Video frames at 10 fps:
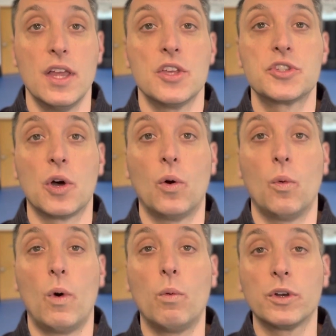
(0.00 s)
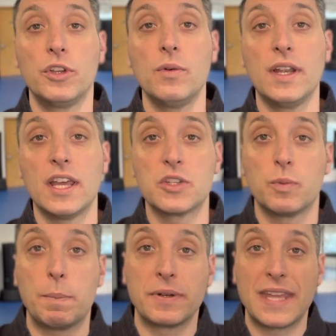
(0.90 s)
So what we're doing is
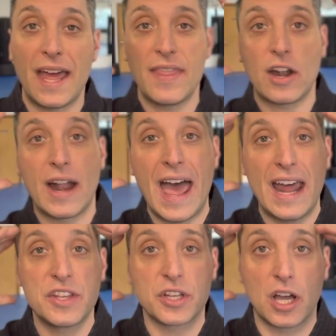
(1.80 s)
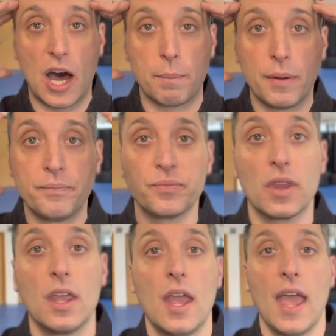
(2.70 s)
we pretend that our head is a cup.
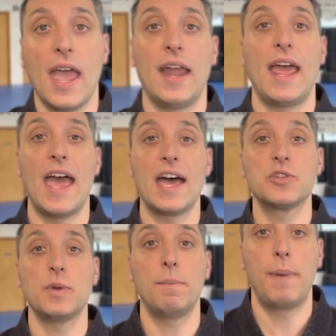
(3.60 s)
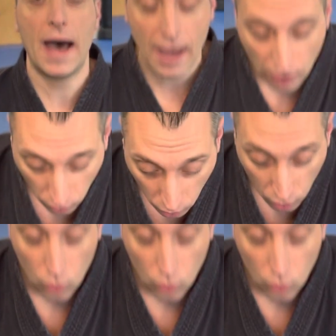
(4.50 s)
And as we bow,